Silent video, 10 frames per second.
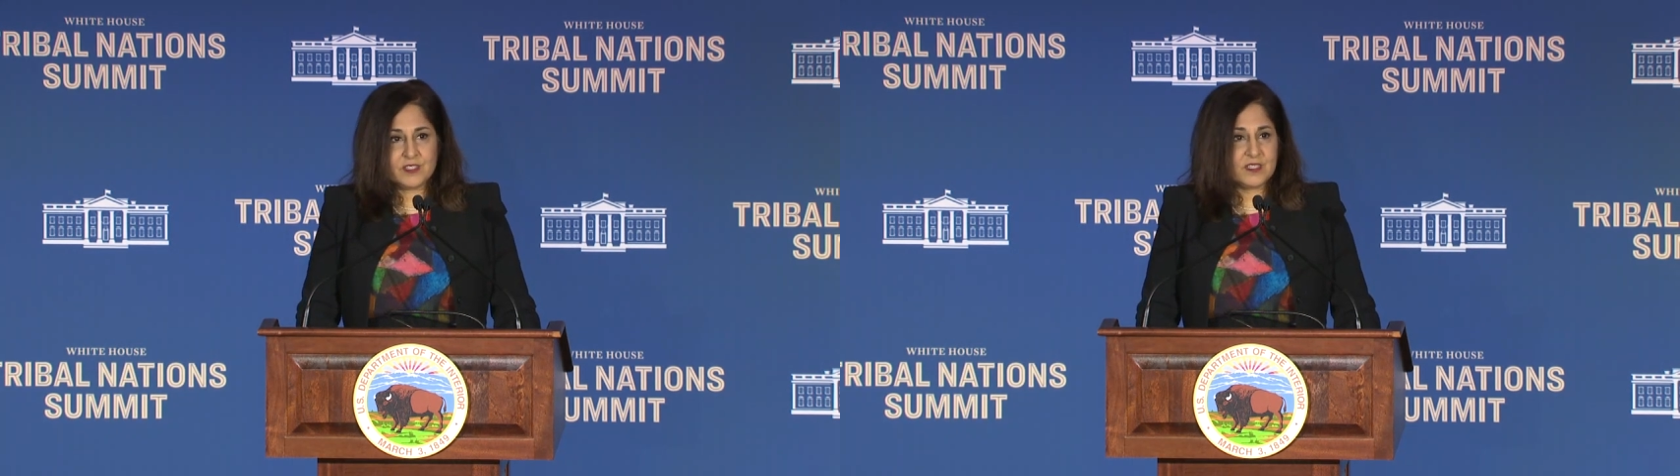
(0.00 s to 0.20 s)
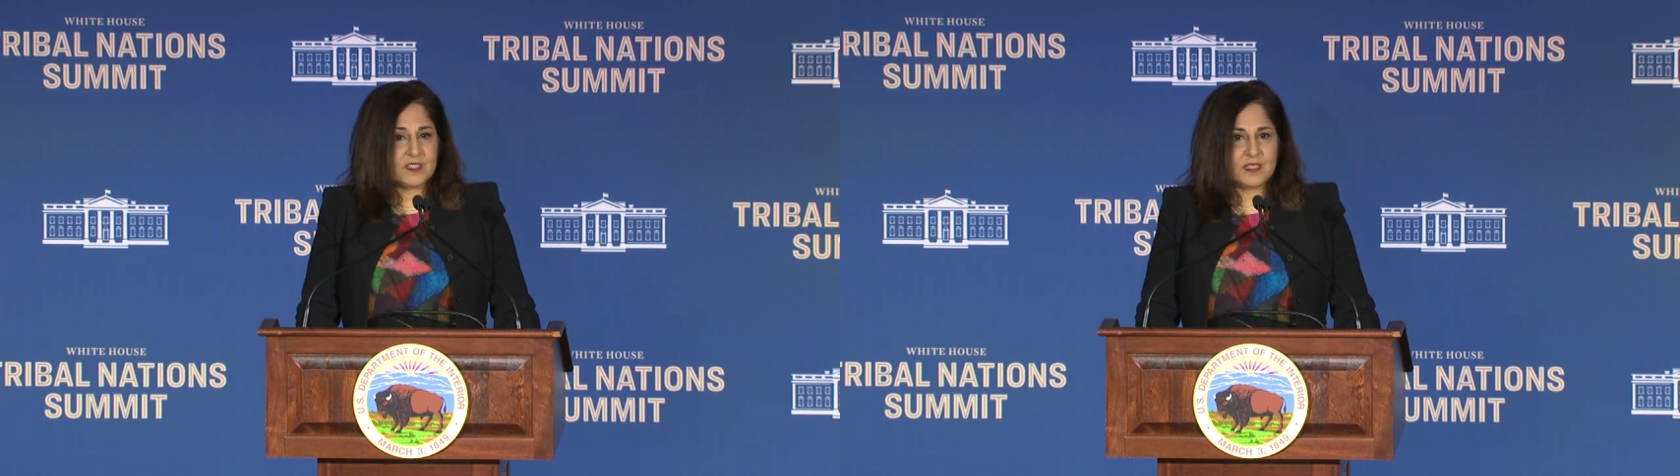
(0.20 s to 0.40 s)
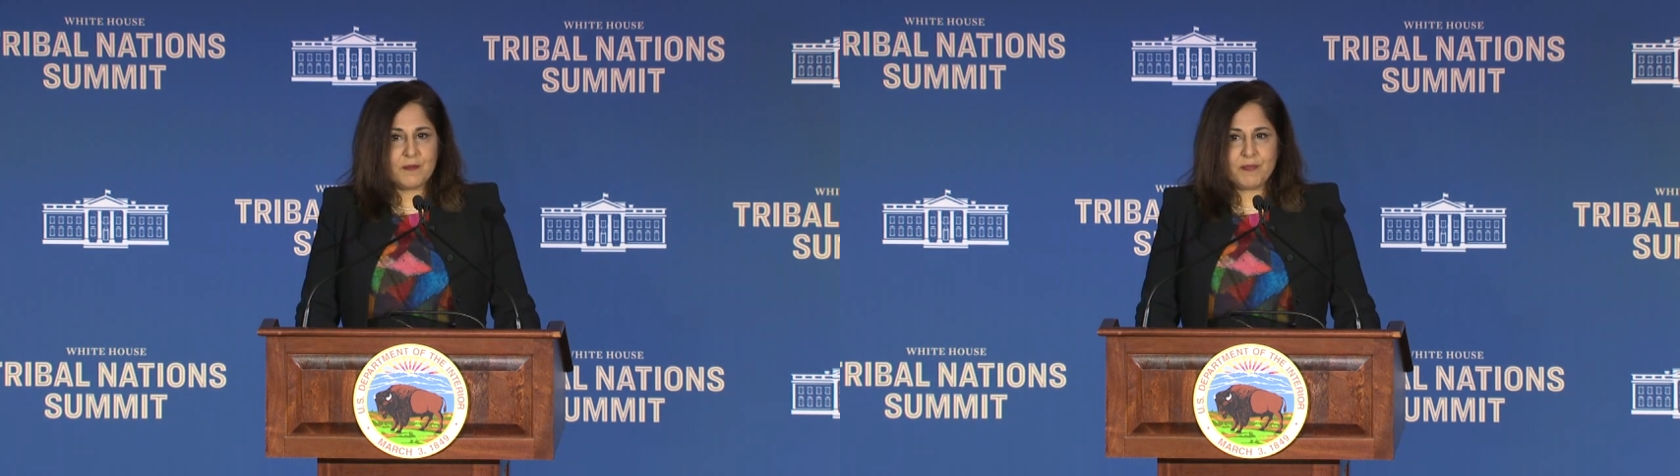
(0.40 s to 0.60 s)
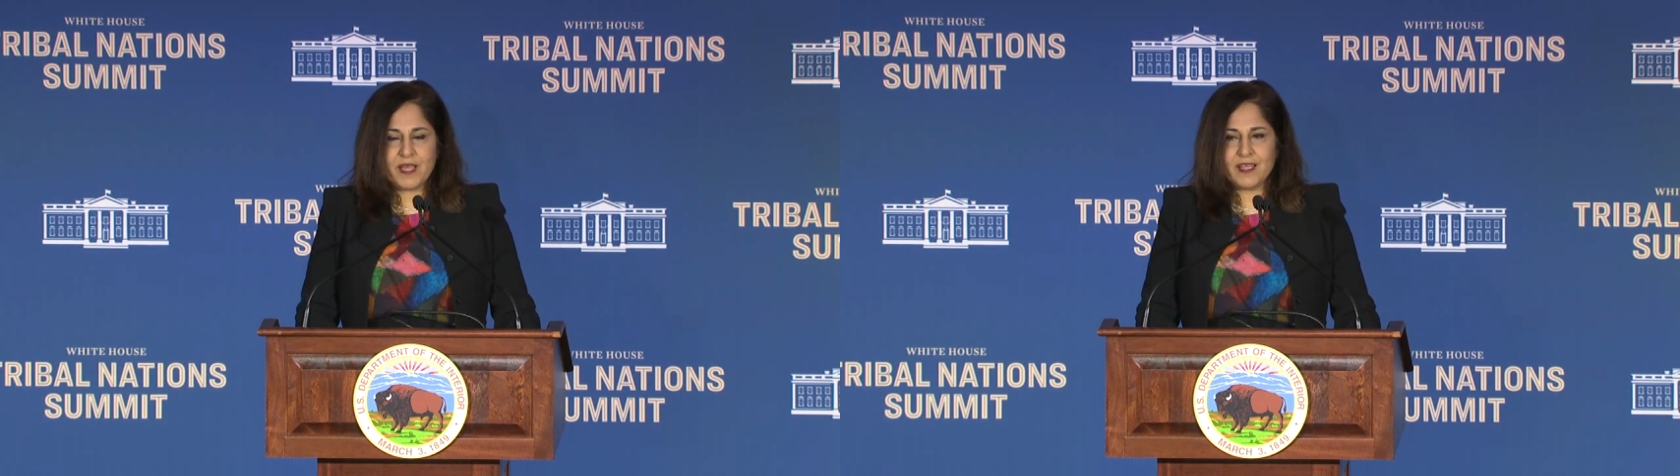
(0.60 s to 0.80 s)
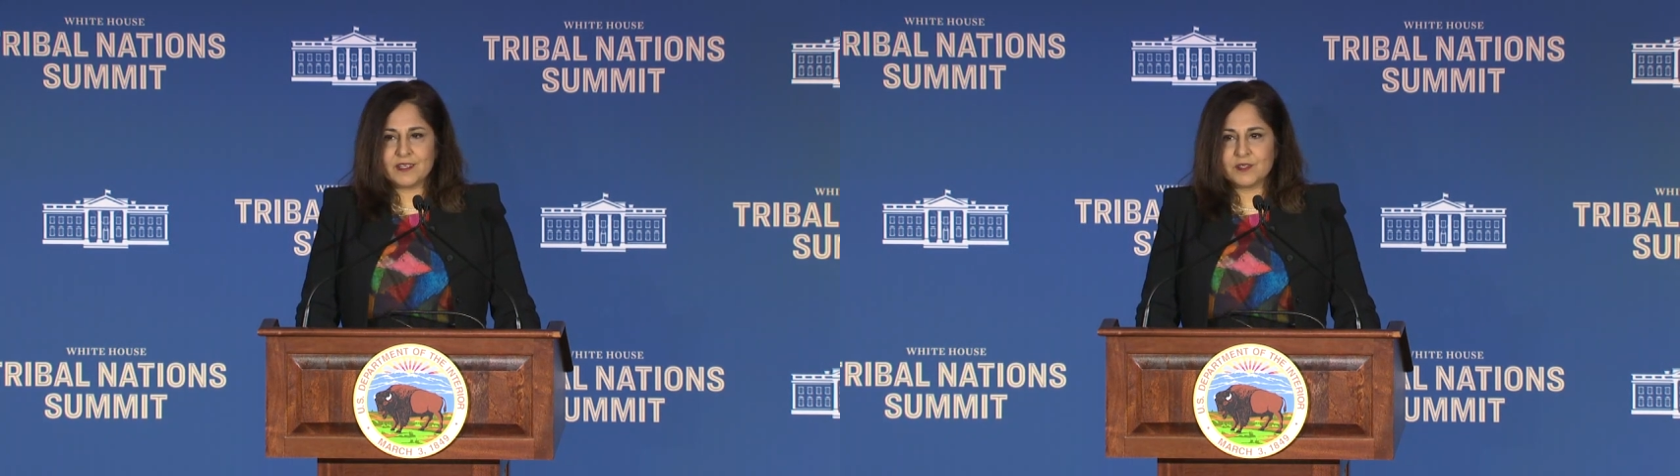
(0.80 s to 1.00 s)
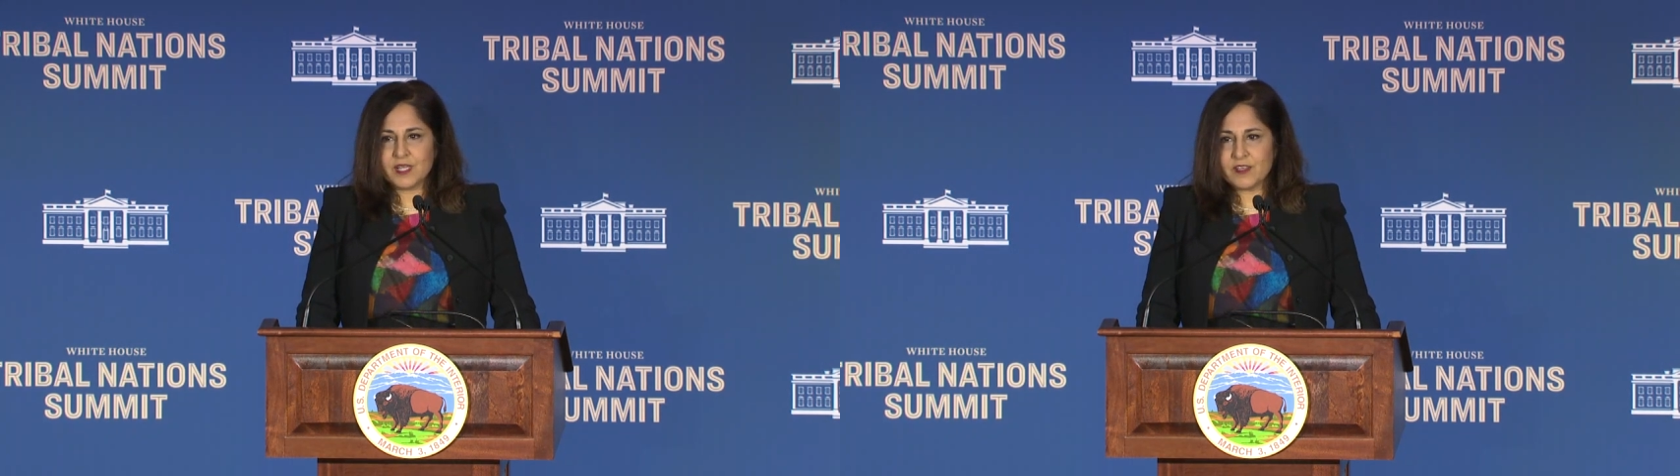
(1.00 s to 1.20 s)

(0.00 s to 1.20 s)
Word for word: Just to step back,